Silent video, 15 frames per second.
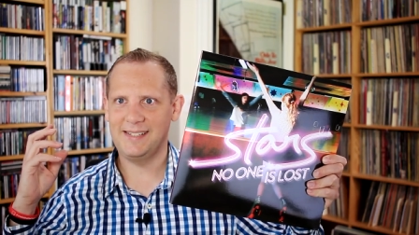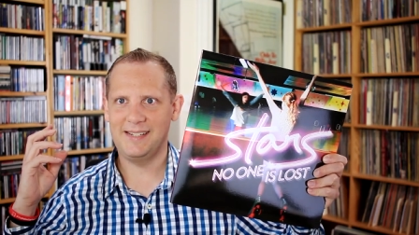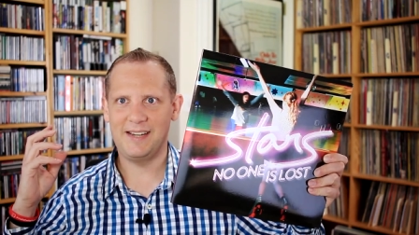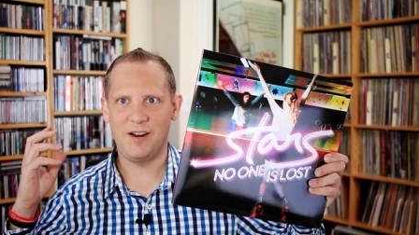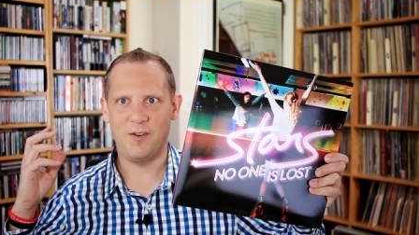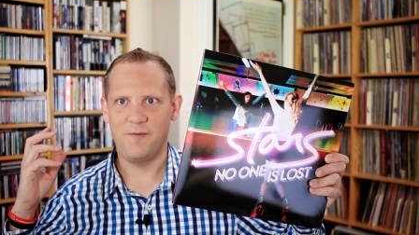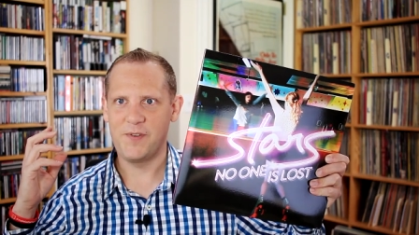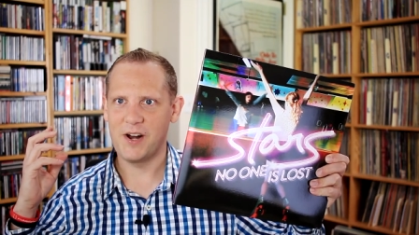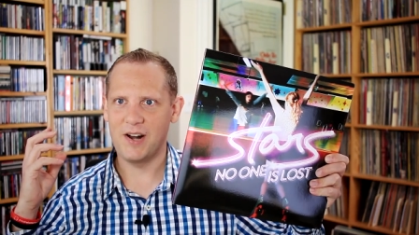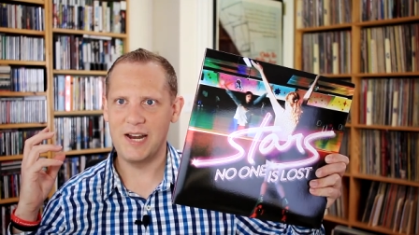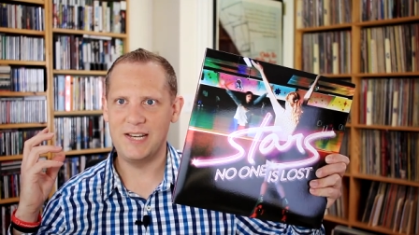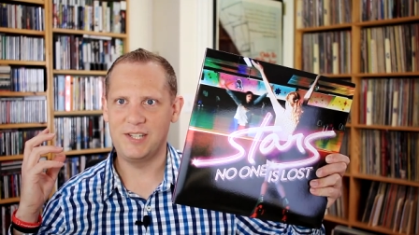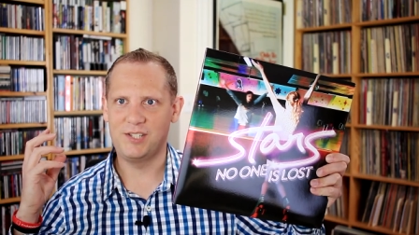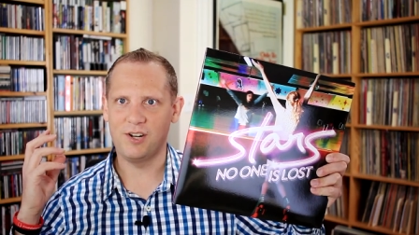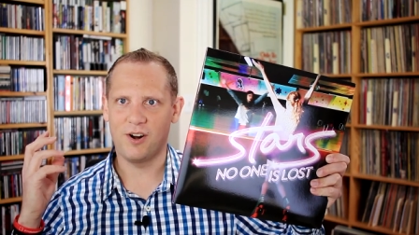you know,
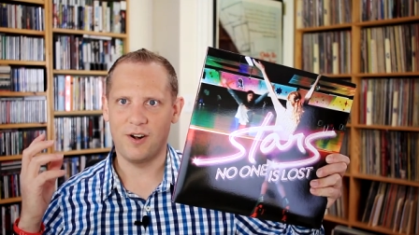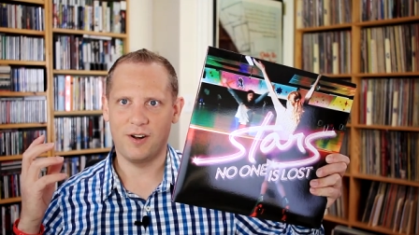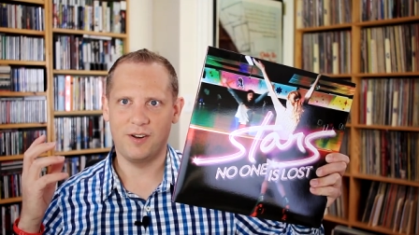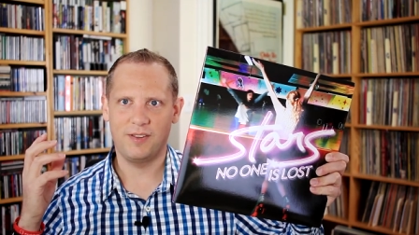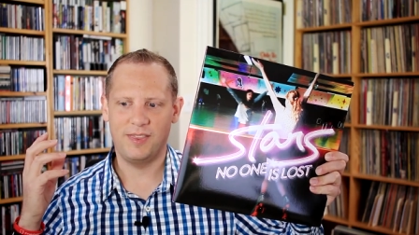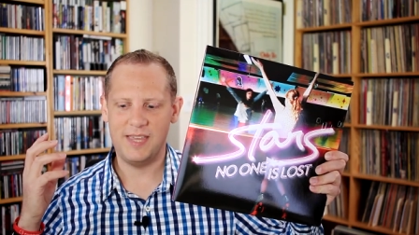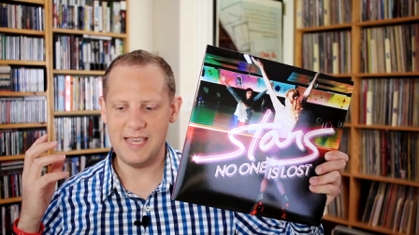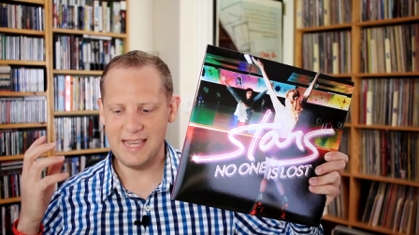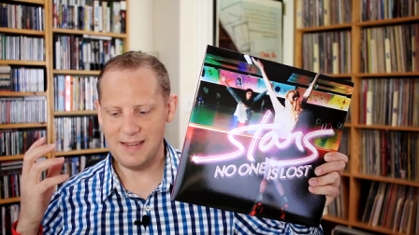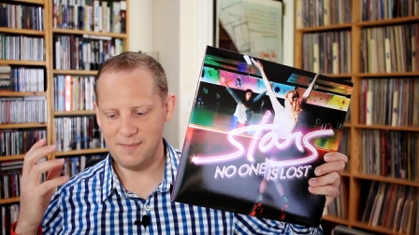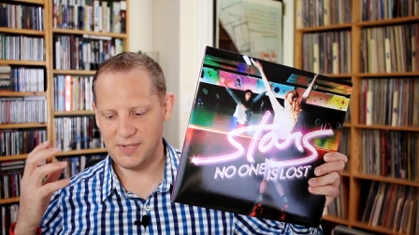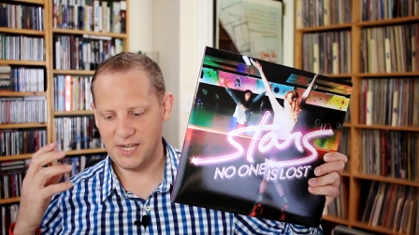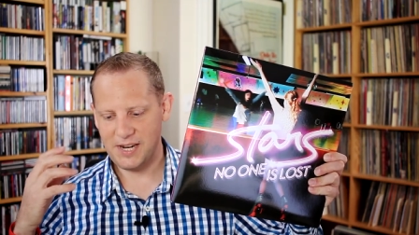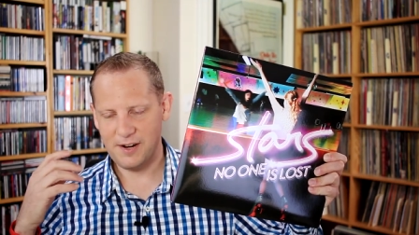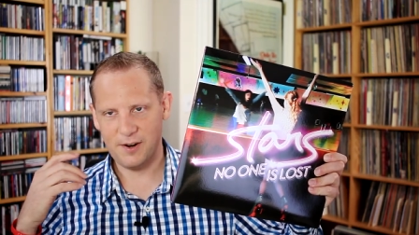very dark
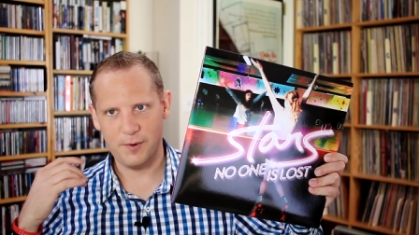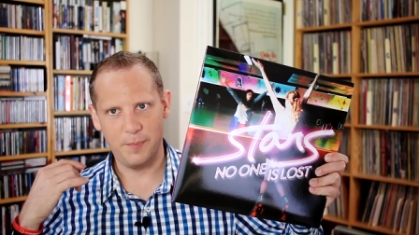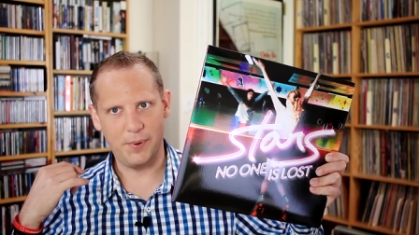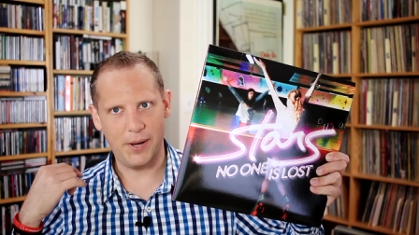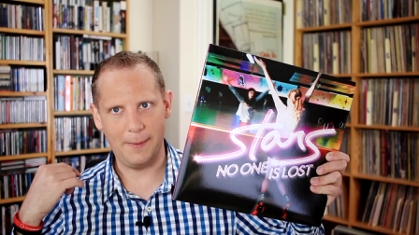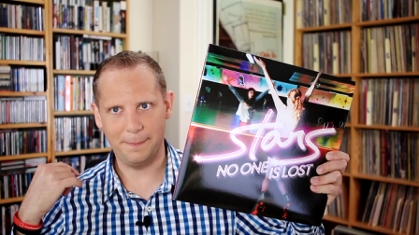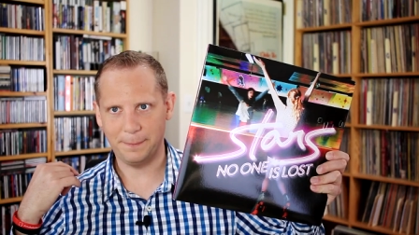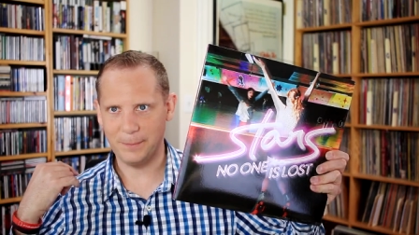themes here, but